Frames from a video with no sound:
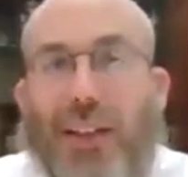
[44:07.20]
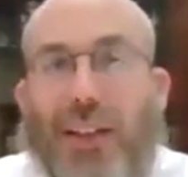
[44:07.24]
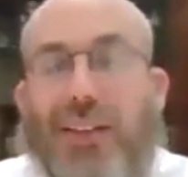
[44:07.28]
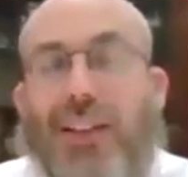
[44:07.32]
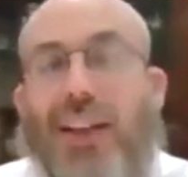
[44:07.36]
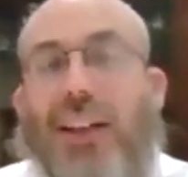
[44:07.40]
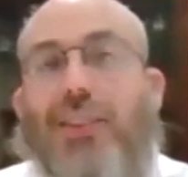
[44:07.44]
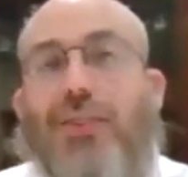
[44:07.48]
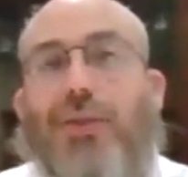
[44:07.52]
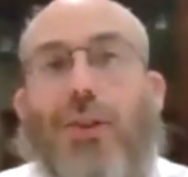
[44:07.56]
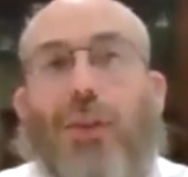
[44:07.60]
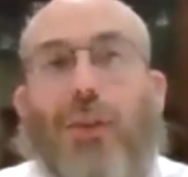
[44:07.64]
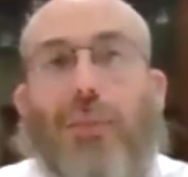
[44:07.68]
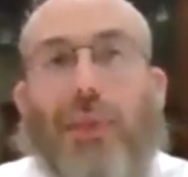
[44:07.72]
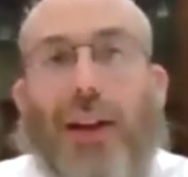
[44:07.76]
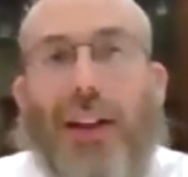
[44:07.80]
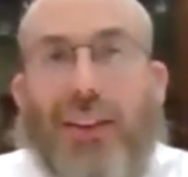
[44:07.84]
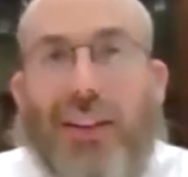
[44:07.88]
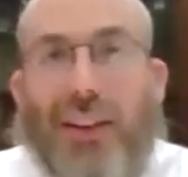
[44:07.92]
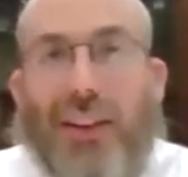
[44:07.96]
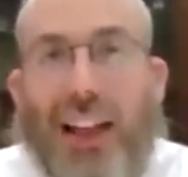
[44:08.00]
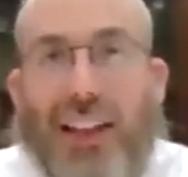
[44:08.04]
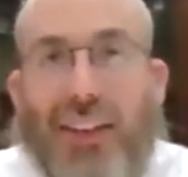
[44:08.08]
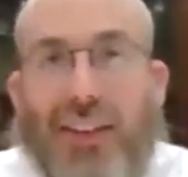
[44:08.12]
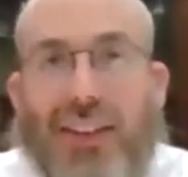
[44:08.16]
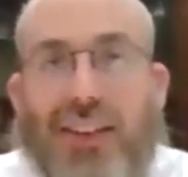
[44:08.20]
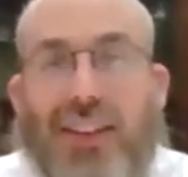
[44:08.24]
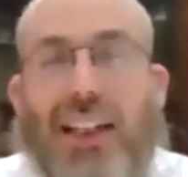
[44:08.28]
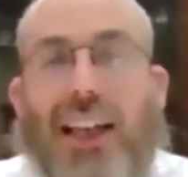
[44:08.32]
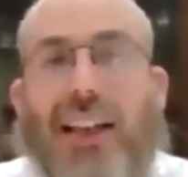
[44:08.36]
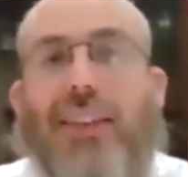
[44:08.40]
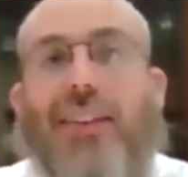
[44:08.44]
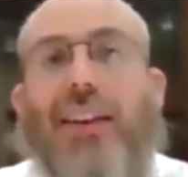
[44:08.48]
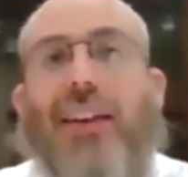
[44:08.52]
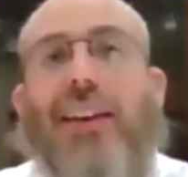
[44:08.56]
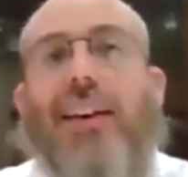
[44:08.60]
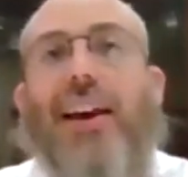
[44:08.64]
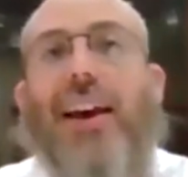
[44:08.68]
Basically, it's all about let's
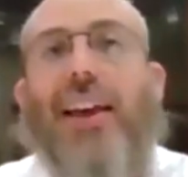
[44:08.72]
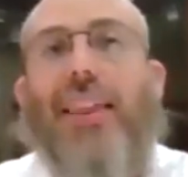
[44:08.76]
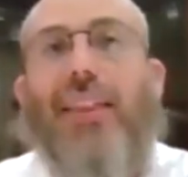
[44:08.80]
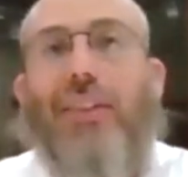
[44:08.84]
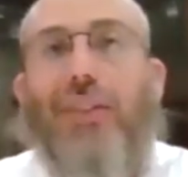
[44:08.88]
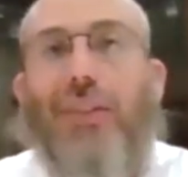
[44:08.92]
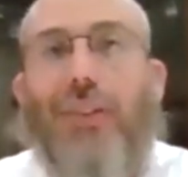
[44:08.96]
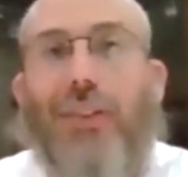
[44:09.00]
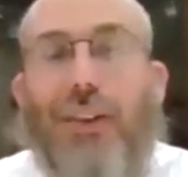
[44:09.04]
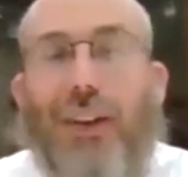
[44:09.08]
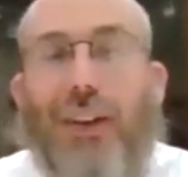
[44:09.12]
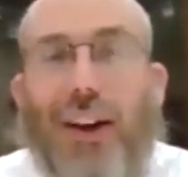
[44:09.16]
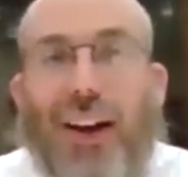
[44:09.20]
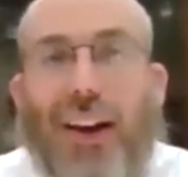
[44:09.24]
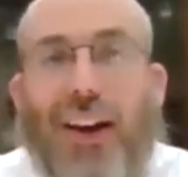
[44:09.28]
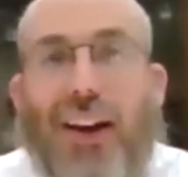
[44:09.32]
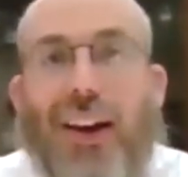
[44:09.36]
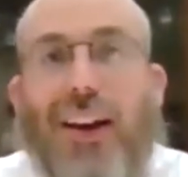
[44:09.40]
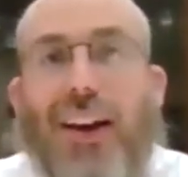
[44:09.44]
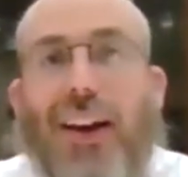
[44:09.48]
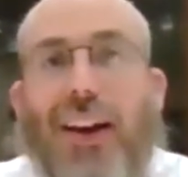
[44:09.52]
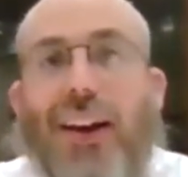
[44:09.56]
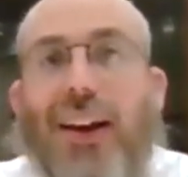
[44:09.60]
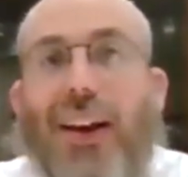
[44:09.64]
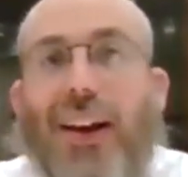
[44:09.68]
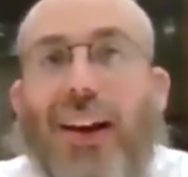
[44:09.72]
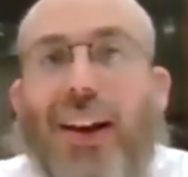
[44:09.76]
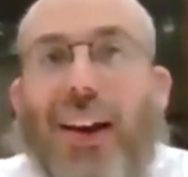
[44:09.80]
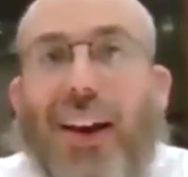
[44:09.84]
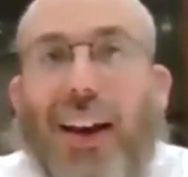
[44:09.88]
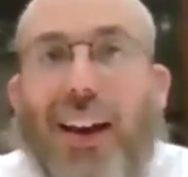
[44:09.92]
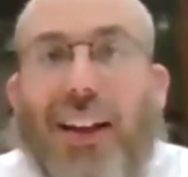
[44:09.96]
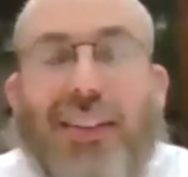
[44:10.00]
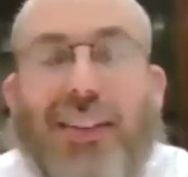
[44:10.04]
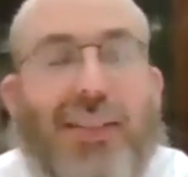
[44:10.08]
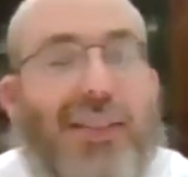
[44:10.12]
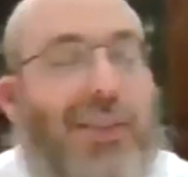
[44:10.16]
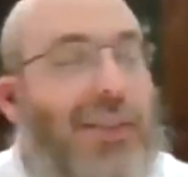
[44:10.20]
sing together.
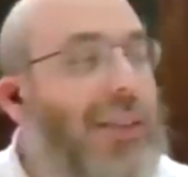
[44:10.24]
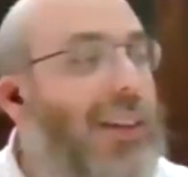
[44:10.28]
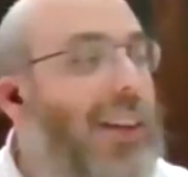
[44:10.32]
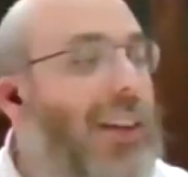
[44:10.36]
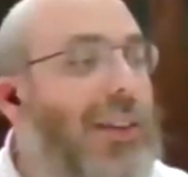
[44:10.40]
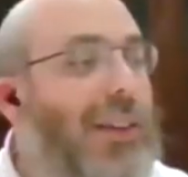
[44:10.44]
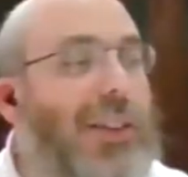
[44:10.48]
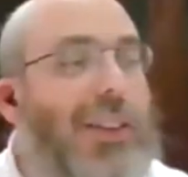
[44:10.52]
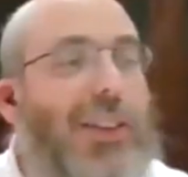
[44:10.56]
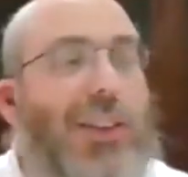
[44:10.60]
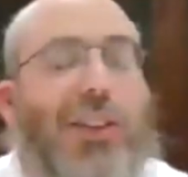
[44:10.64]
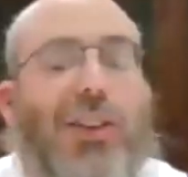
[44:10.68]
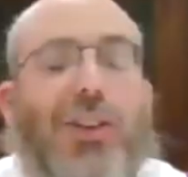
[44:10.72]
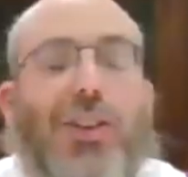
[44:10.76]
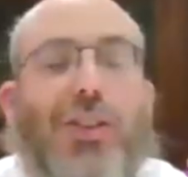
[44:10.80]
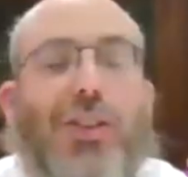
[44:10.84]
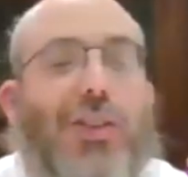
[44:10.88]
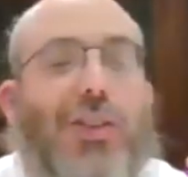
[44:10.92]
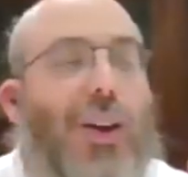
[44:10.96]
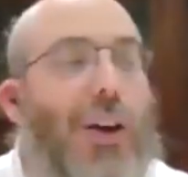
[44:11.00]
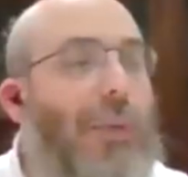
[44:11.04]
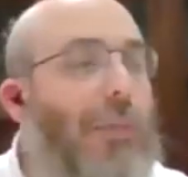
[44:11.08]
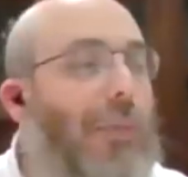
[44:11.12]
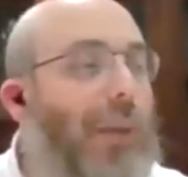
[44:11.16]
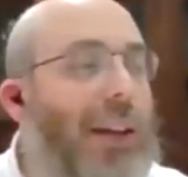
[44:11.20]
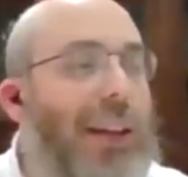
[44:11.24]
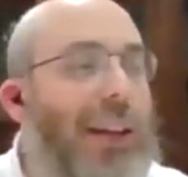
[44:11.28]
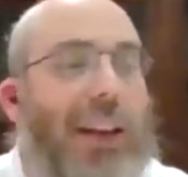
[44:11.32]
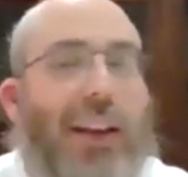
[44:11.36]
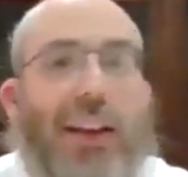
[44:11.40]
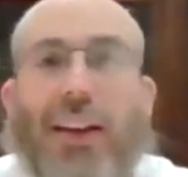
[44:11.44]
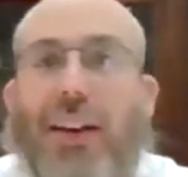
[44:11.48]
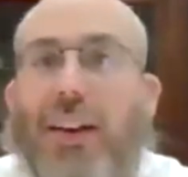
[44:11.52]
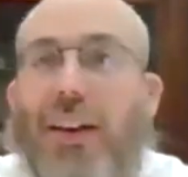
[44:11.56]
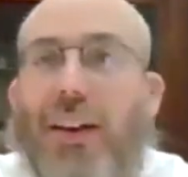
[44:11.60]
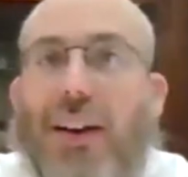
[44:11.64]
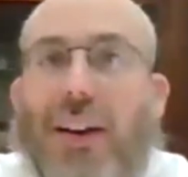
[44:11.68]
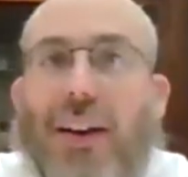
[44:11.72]
There's so
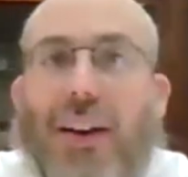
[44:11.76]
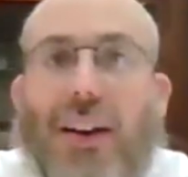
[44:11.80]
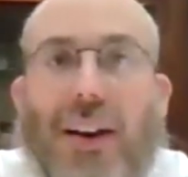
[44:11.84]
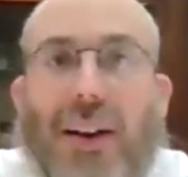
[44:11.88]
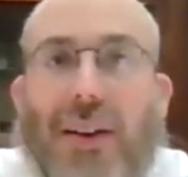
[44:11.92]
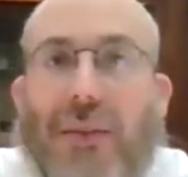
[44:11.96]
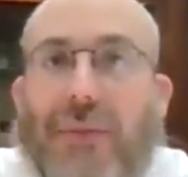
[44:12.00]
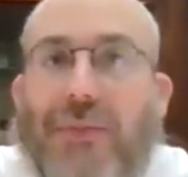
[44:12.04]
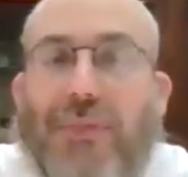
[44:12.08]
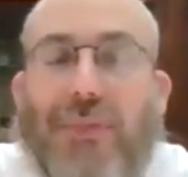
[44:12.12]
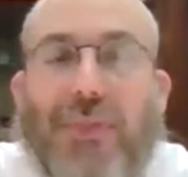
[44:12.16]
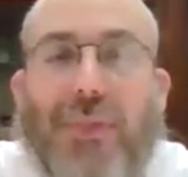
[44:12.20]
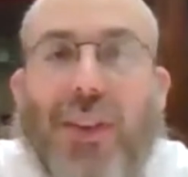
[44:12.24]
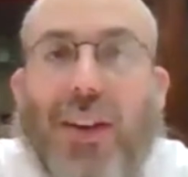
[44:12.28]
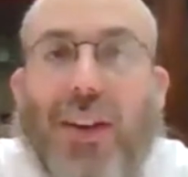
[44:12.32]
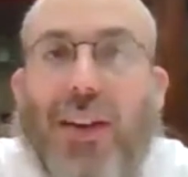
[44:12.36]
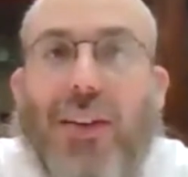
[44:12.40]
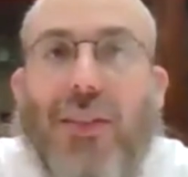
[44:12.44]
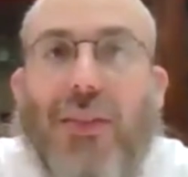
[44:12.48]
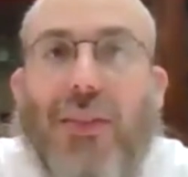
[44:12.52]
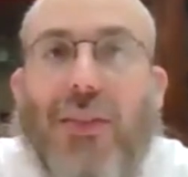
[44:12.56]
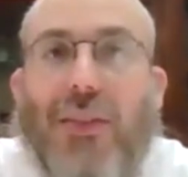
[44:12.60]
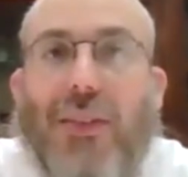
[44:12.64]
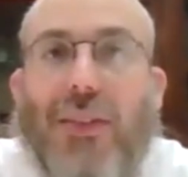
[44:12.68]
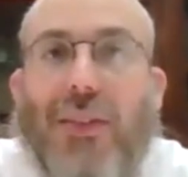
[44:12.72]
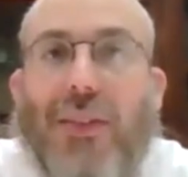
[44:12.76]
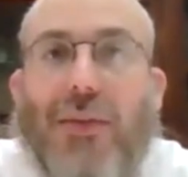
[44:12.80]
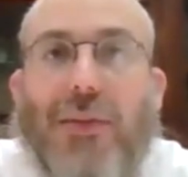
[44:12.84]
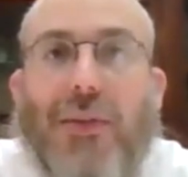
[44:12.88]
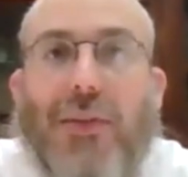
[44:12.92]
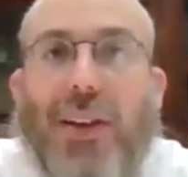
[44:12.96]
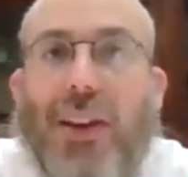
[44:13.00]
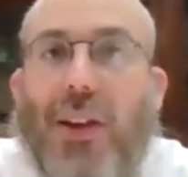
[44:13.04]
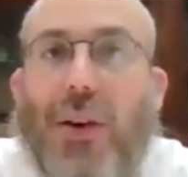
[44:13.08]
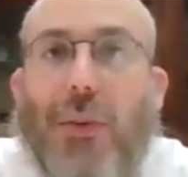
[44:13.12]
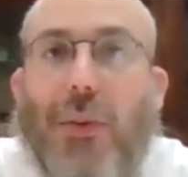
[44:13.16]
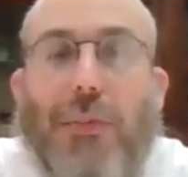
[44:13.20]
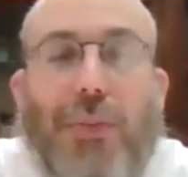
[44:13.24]
many,
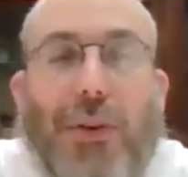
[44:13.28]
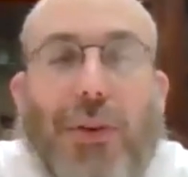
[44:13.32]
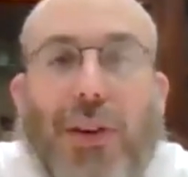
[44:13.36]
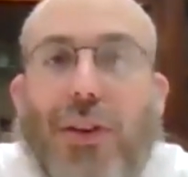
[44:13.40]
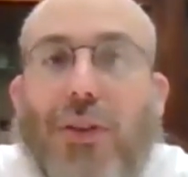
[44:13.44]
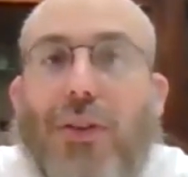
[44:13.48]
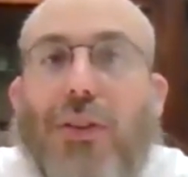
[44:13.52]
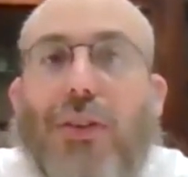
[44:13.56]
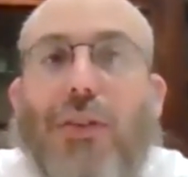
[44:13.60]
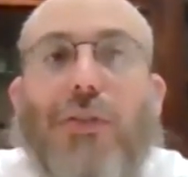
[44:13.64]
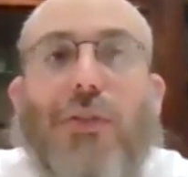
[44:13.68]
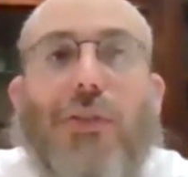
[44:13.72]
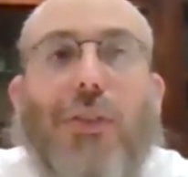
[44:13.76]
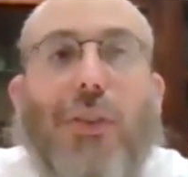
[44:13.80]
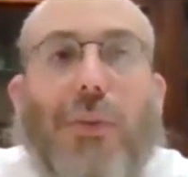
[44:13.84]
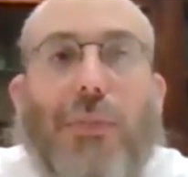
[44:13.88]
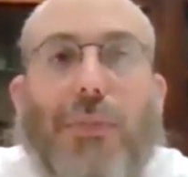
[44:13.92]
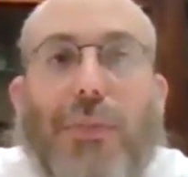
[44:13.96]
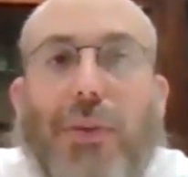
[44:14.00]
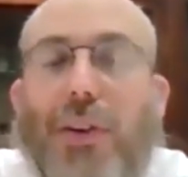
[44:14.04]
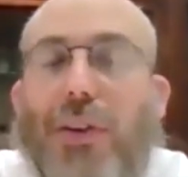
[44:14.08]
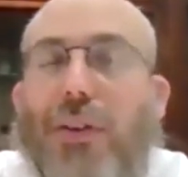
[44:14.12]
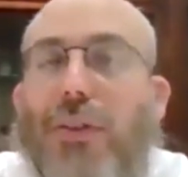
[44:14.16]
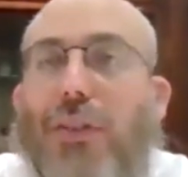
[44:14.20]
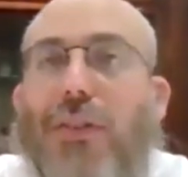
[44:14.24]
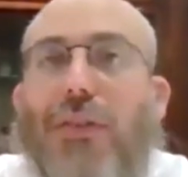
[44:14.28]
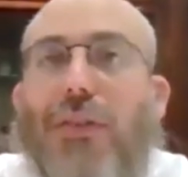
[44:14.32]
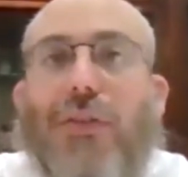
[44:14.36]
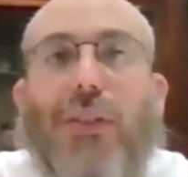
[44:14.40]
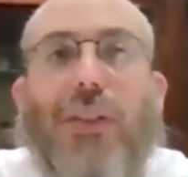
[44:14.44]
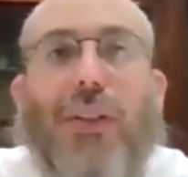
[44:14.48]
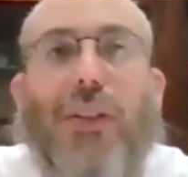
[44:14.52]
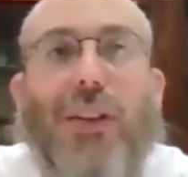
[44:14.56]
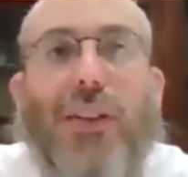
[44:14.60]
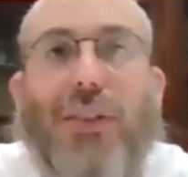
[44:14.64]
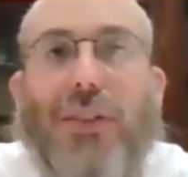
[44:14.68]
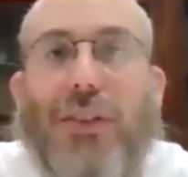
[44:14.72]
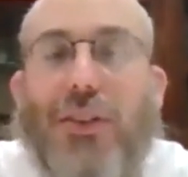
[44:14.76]
you know, beautiful,
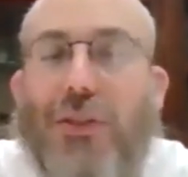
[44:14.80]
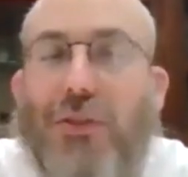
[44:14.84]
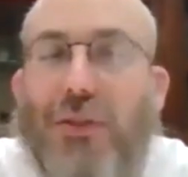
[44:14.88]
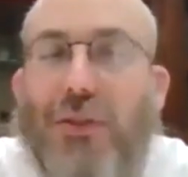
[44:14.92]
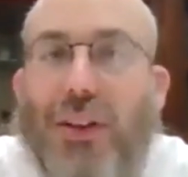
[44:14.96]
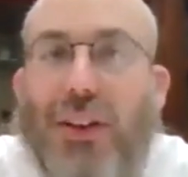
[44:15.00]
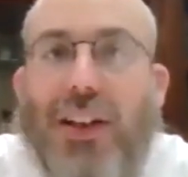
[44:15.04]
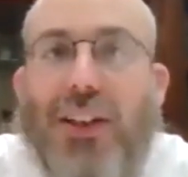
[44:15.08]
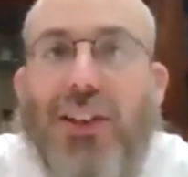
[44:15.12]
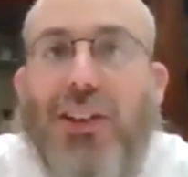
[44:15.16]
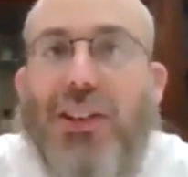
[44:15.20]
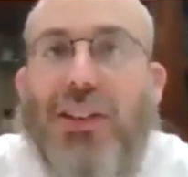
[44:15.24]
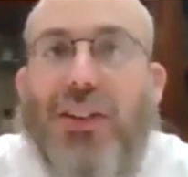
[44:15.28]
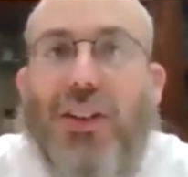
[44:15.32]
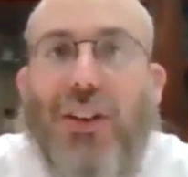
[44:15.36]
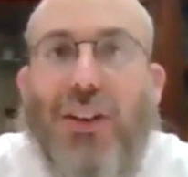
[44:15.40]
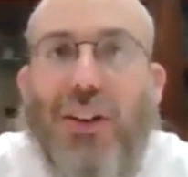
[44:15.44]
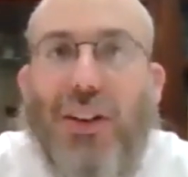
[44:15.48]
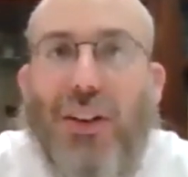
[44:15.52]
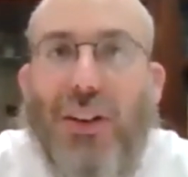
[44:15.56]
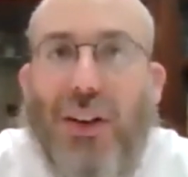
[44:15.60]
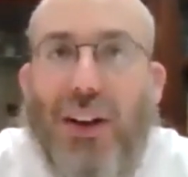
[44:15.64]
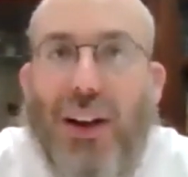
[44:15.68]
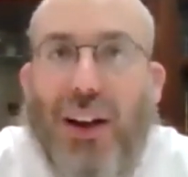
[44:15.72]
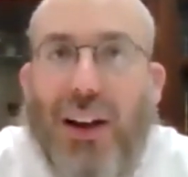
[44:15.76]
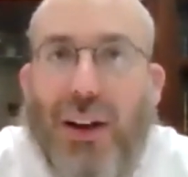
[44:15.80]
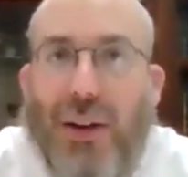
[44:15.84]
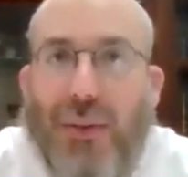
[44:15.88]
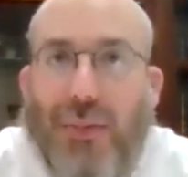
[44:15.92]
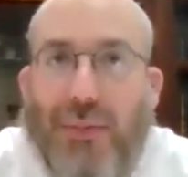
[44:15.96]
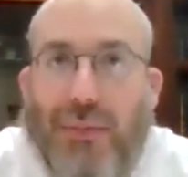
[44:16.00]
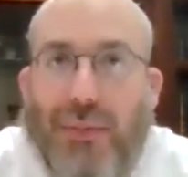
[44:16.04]
beautiful traditional